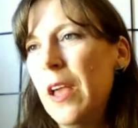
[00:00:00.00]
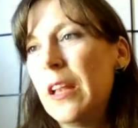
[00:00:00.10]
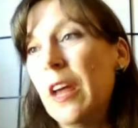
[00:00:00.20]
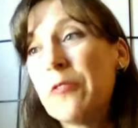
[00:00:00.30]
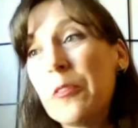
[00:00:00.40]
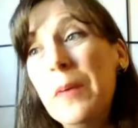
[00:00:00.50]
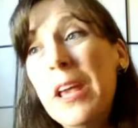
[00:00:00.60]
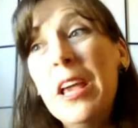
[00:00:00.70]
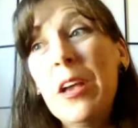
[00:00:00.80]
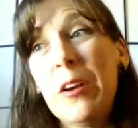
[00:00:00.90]
Now, for
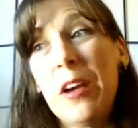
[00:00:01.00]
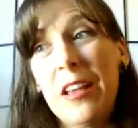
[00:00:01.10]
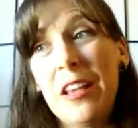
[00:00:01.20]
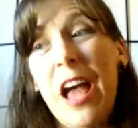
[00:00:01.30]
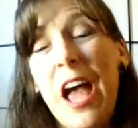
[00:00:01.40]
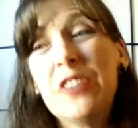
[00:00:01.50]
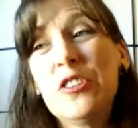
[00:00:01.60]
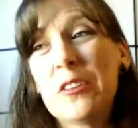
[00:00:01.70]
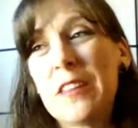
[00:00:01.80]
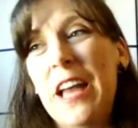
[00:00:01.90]
me, I
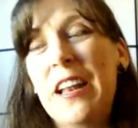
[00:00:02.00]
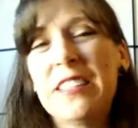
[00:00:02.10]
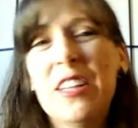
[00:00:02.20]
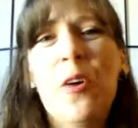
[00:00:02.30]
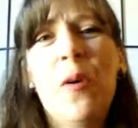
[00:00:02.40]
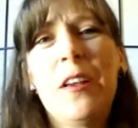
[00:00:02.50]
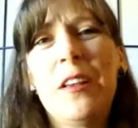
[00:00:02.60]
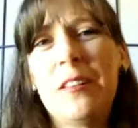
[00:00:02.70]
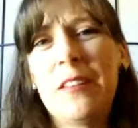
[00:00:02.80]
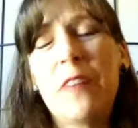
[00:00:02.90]
took that and I said,
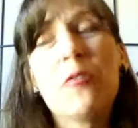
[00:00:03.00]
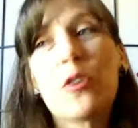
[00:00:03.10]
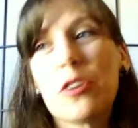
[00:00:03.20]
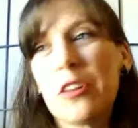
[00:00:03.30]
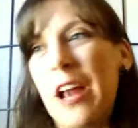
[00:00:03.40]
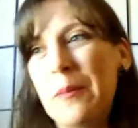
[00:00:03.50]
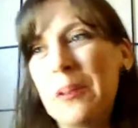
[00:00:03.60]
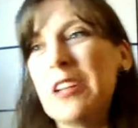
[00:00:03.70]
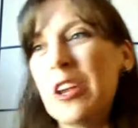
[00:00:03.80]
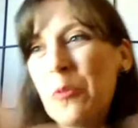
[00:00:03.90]
I've learned a lot. I'm
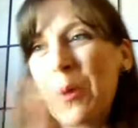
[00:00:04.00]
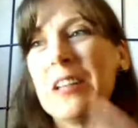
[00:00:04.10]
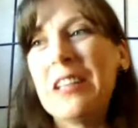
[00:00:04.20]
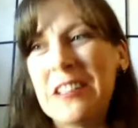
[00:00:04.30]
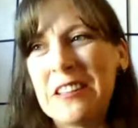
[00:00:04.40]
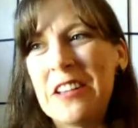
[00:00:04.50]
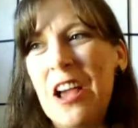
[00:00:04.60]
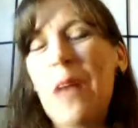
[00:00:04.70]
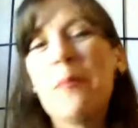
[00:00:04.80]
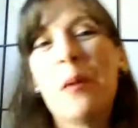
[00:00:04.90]
going to tell you what I did at the
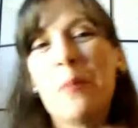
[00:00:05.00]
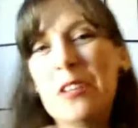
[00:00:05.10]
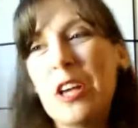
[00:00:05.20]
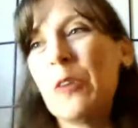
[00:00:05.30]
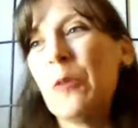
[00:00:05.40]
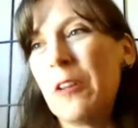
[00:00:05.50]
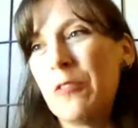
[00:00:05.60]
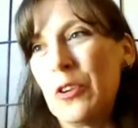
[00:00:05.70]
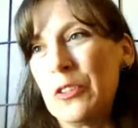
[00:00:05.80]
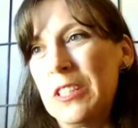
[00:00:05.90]
time, and I'm going to tell you what
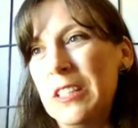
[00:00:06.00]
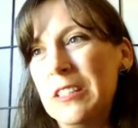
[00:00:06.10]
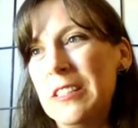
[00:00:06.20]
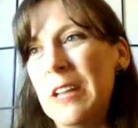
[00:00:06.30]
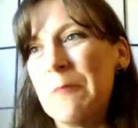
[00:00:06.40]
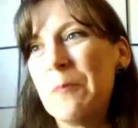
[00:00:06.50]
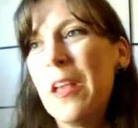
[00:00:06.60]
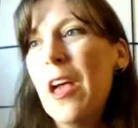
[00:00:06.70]
I've learned since then.